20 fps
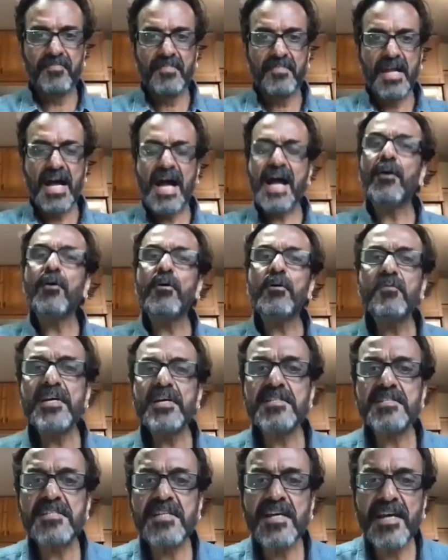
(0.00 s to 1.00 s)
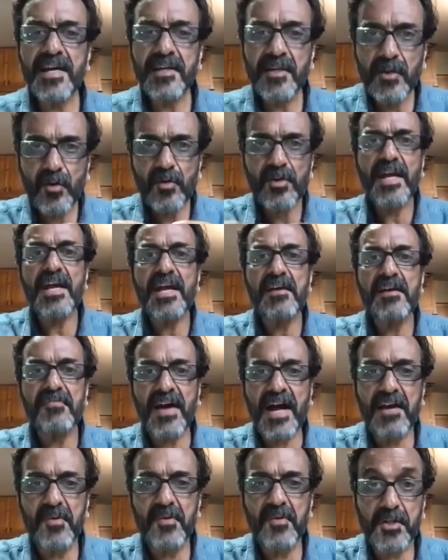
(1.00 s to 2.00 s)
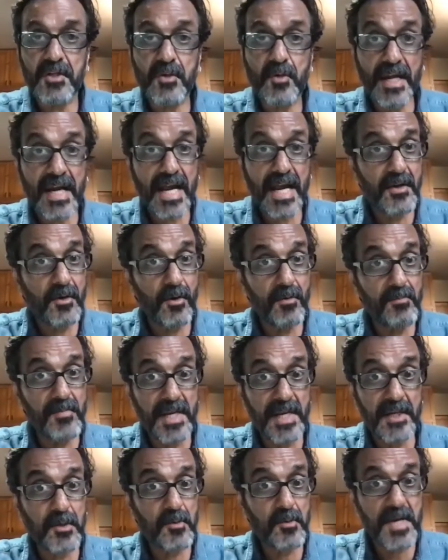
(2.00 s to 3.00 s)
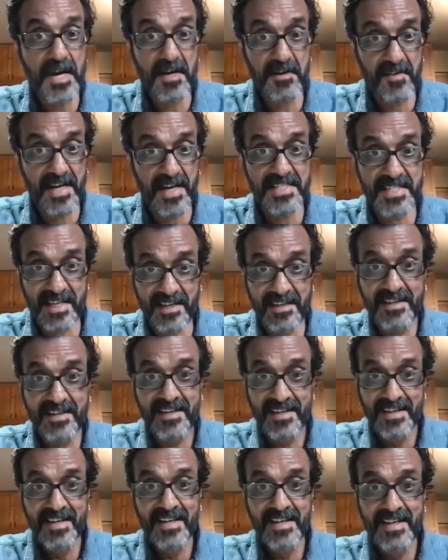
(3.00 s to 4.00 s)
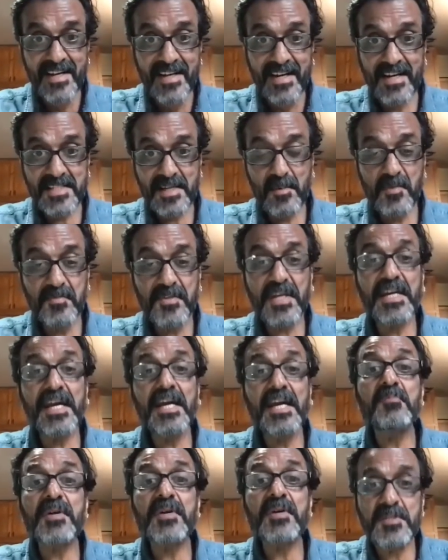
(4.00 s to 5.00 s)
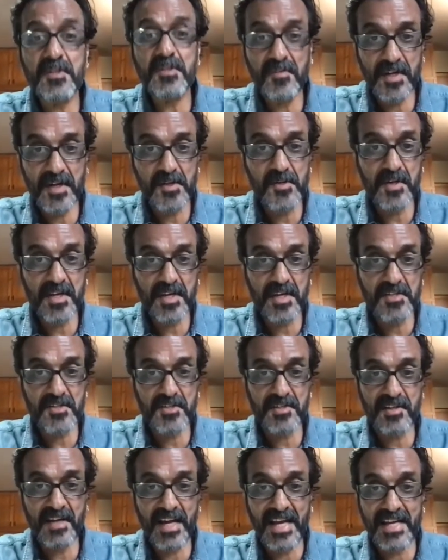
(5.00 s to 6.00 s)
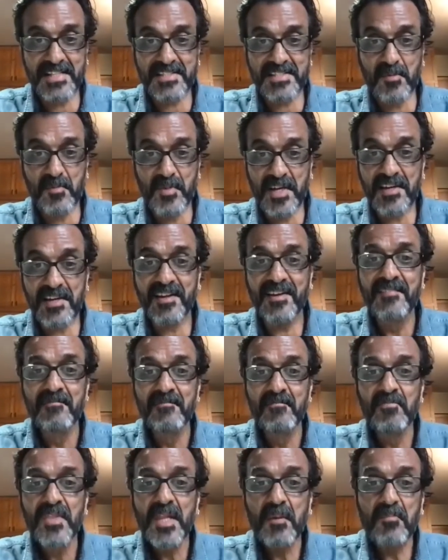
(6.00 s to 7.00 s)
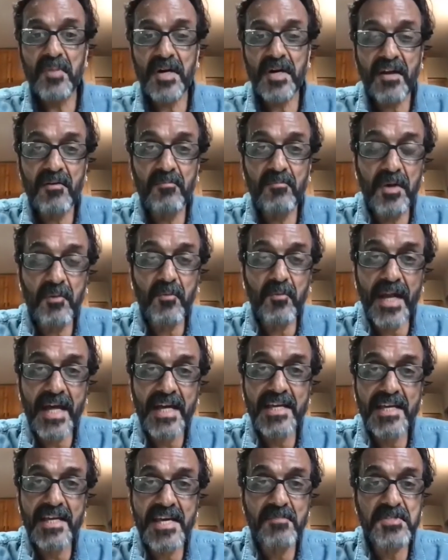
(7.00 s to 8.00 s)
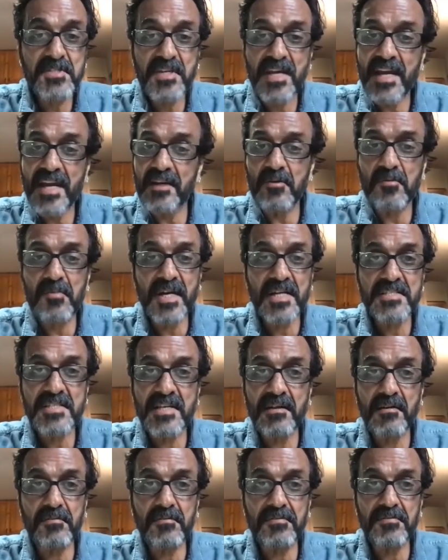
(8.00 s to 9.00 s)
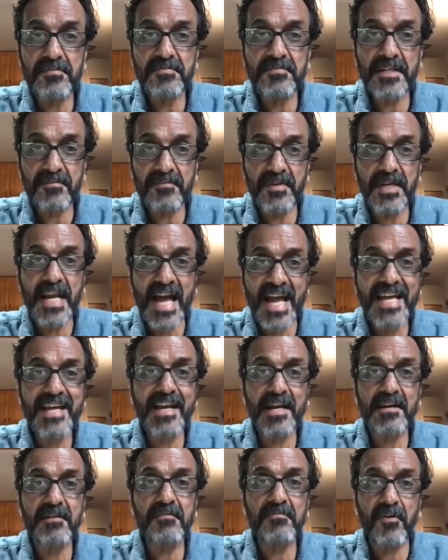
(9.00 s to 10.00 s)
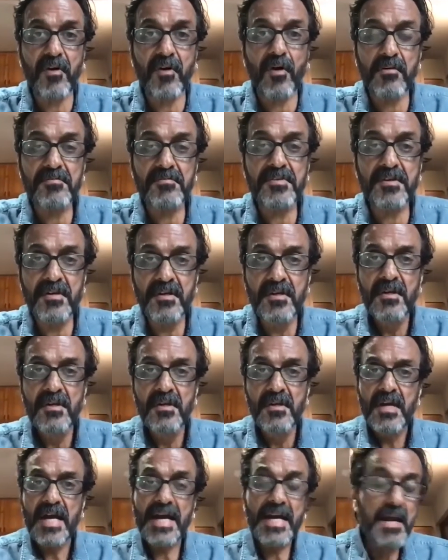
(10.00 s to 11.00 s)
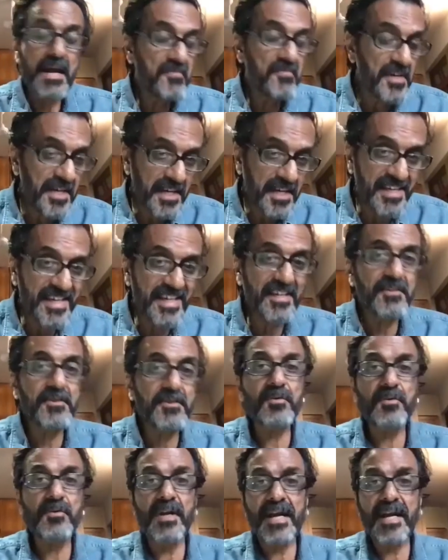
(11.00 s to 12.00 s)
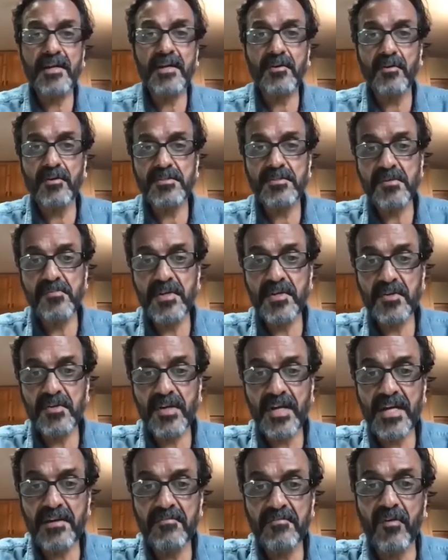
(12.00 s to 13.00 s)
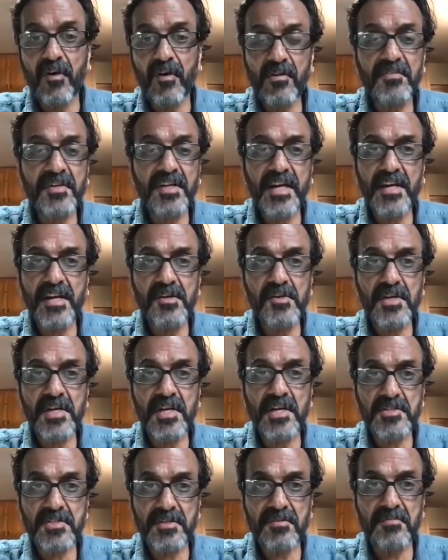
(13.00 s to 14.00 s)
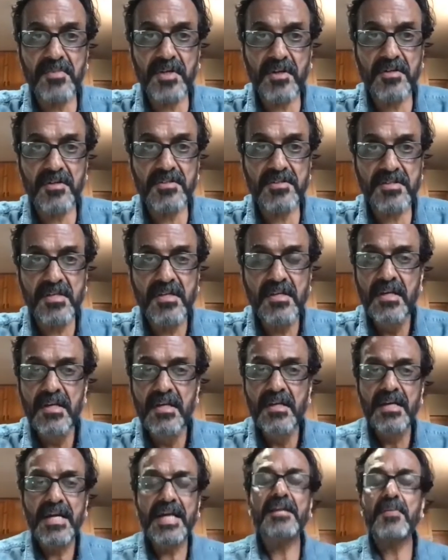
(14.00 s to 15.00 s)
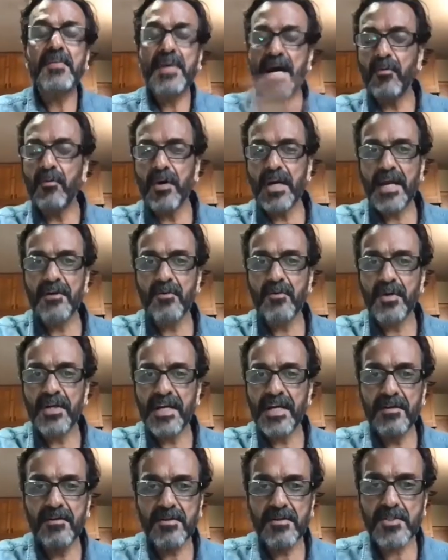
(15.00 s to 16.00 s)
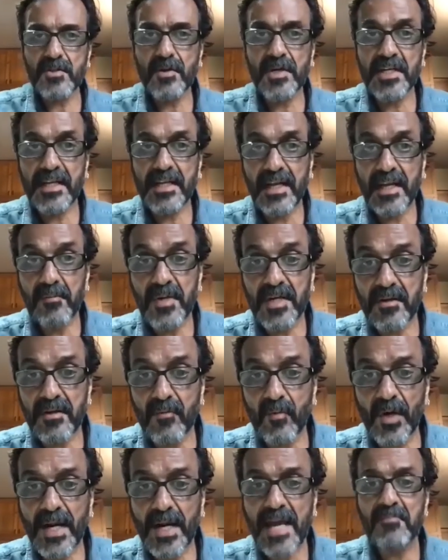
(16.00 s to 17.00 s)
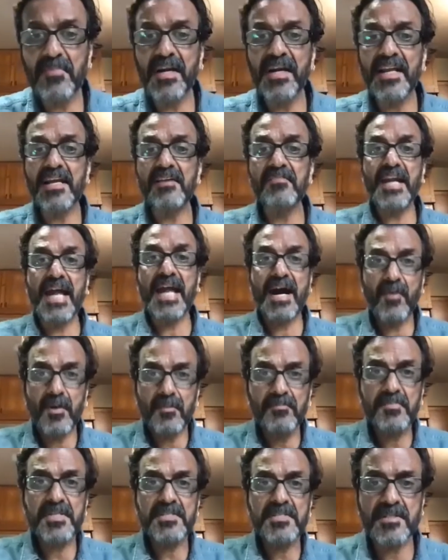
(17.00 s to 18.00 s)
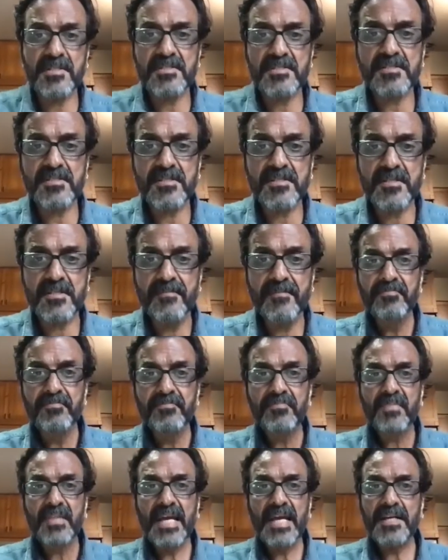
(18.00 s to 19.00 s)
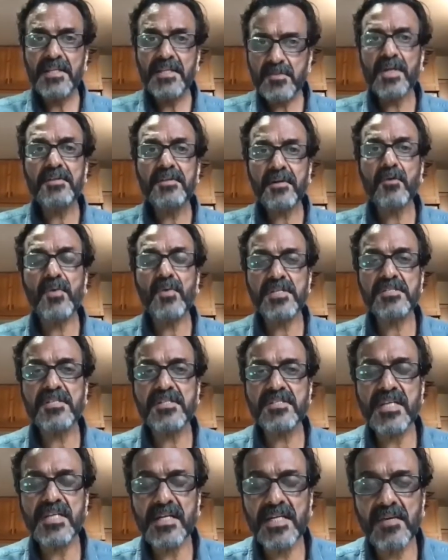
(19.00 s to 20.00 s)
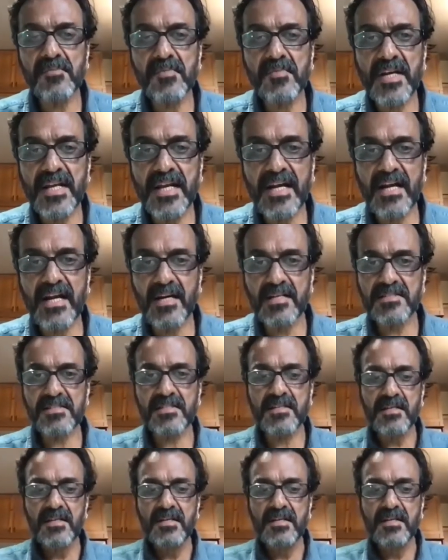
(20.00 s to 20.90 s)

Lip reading: I always say today, if I were to, and I don't mean to be advising some of the kingpins of education like Samir, but what I keep saying to myself that when I get involved, and I'm very keen to, like I told Samir, to get involved in education because anyway, I don't want to get into storytelling, but what I believe in our business, and it's one of the questions I keep getting asked,